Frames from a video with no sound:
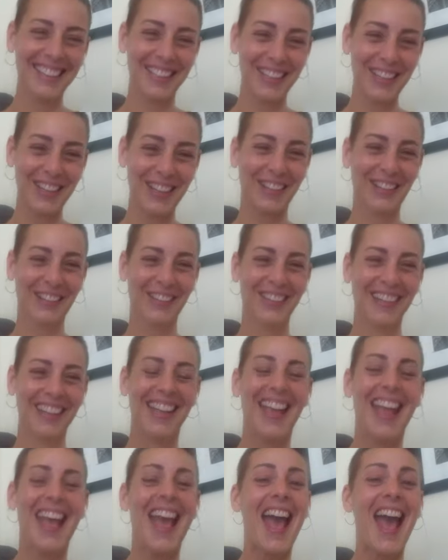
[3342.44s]
too
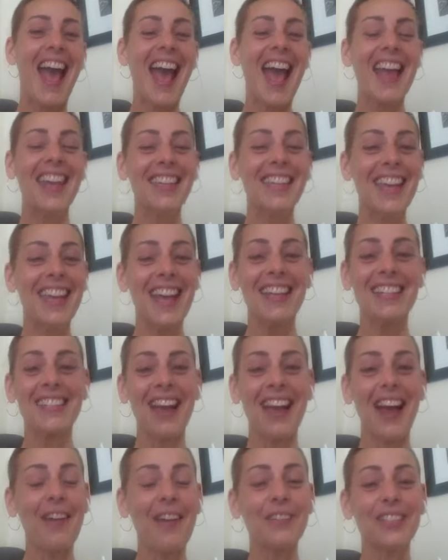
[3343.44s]
and yes
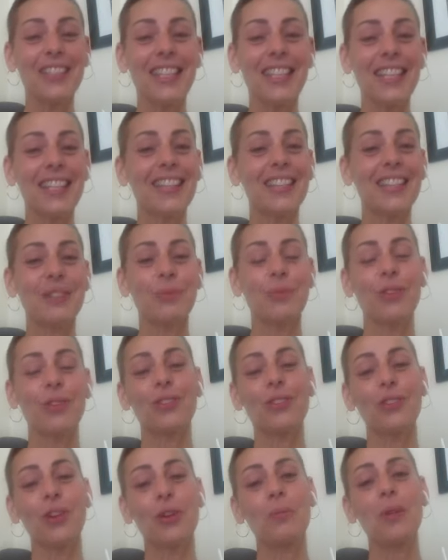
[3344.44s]
i've seen this with
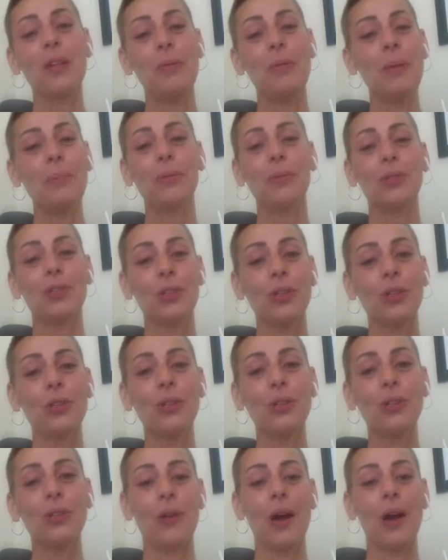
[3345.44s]
so many people
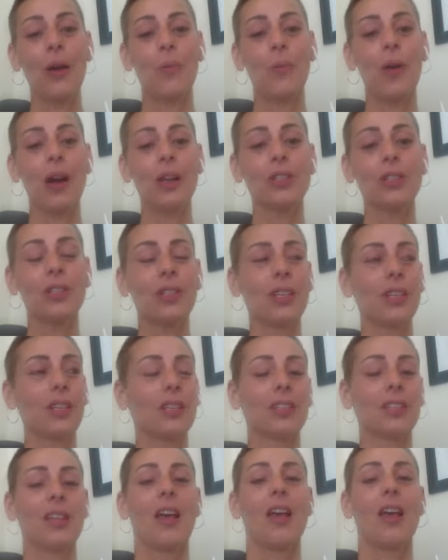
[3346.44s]
too i watched
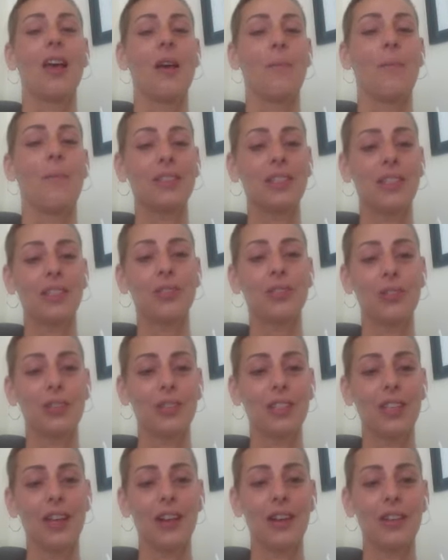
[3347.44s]
this my sister
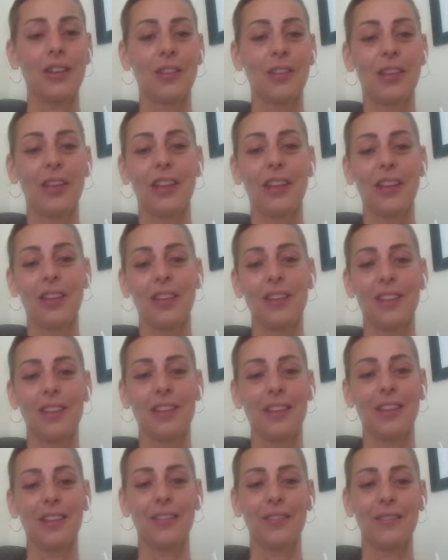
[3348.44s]
is there in the, in
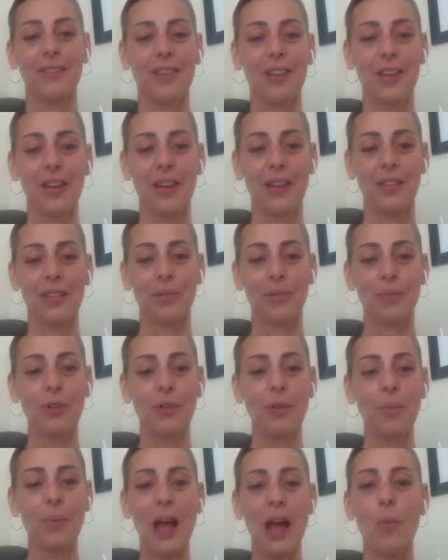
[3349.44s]
the uh, other
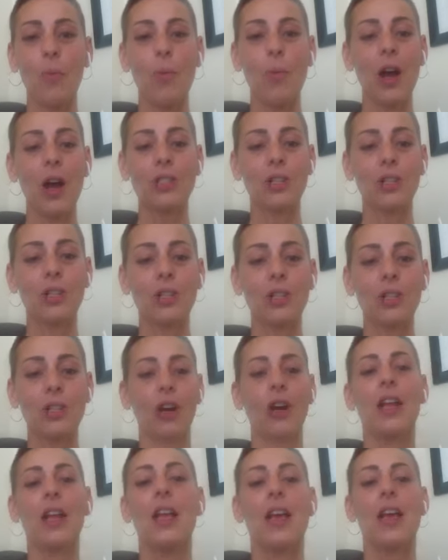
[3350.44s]
room and i watched
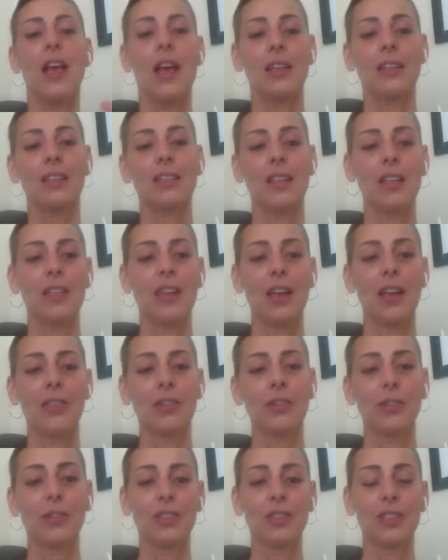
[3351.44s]
her and, and the
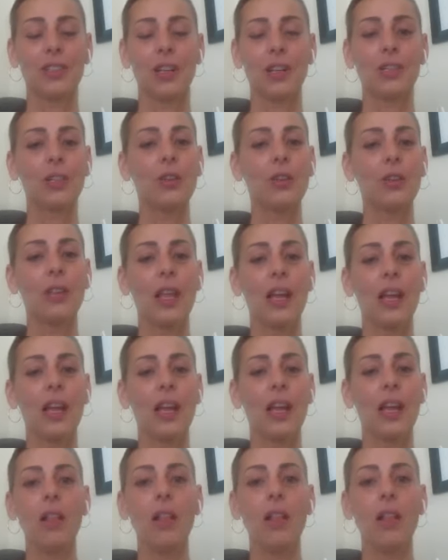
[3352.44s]
other girls there too like
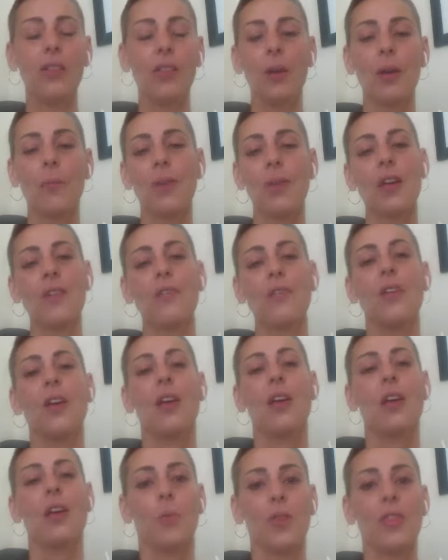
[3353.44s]
all of them they've
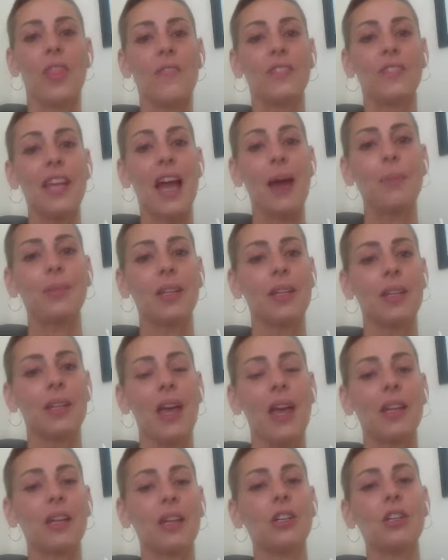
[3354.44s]
when they've tapped into
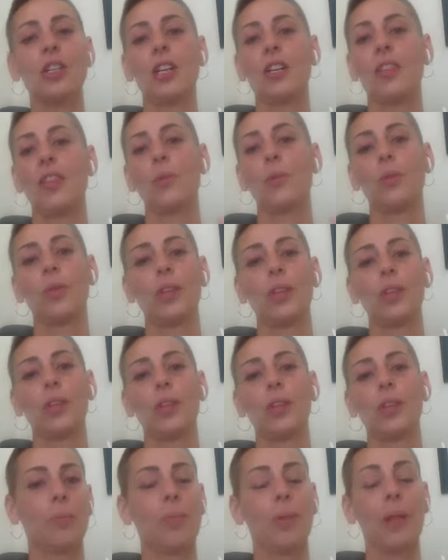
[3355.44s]
that energy and they really
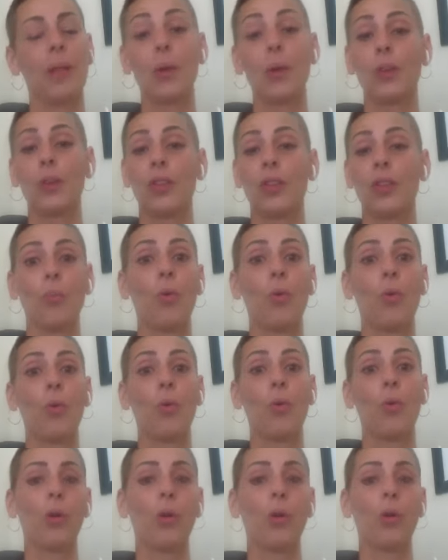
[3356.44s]
started playing with it more
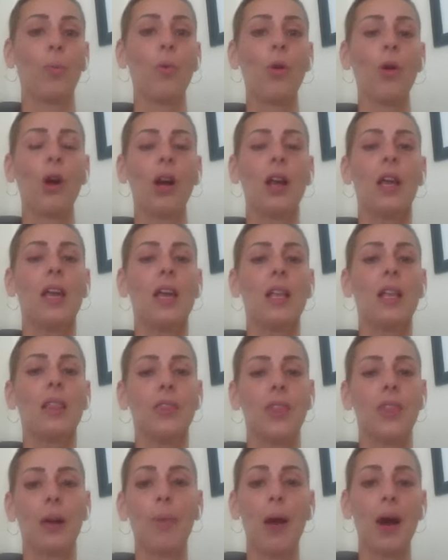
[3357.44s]
and more and more,
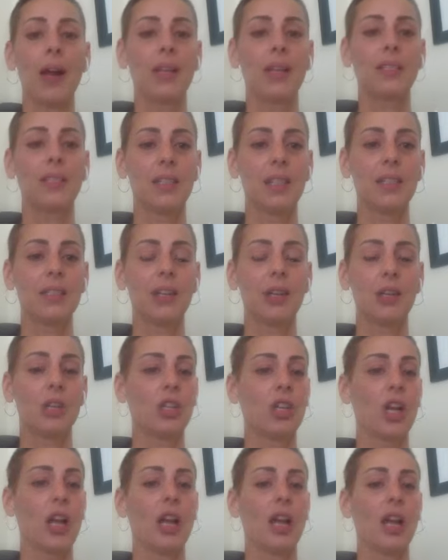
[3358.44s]
their bodies did start to
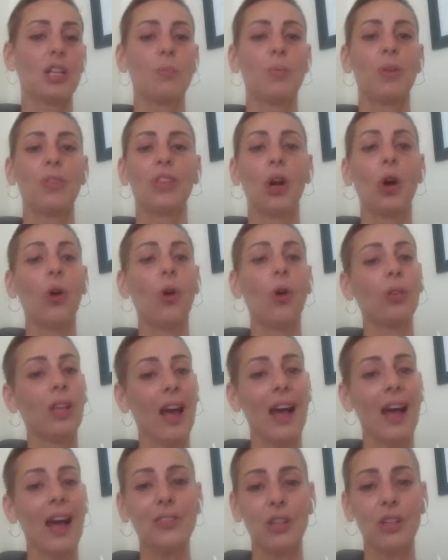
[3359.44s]
change, but their whole
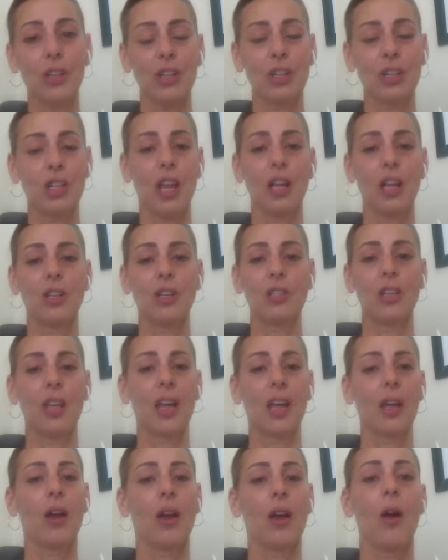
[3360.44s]
lives started to change.
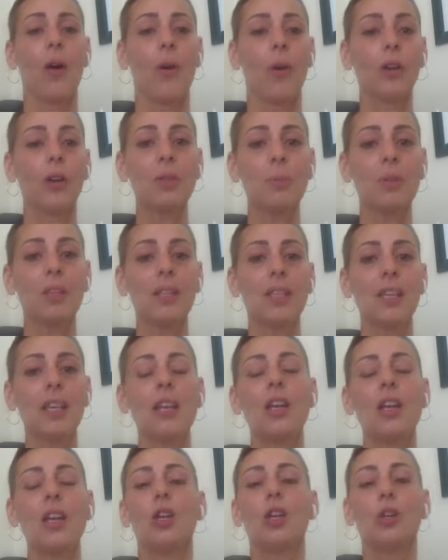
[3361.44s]
Like
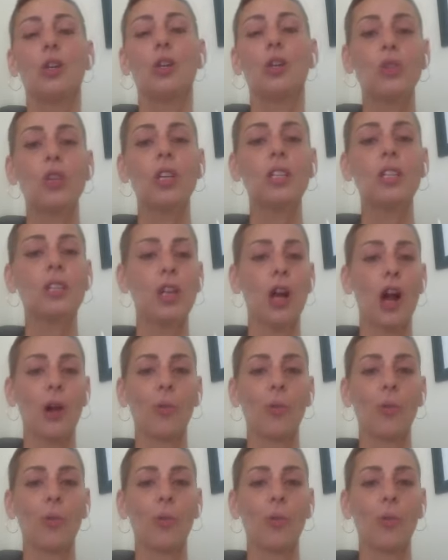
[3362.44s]
ultimately, you just start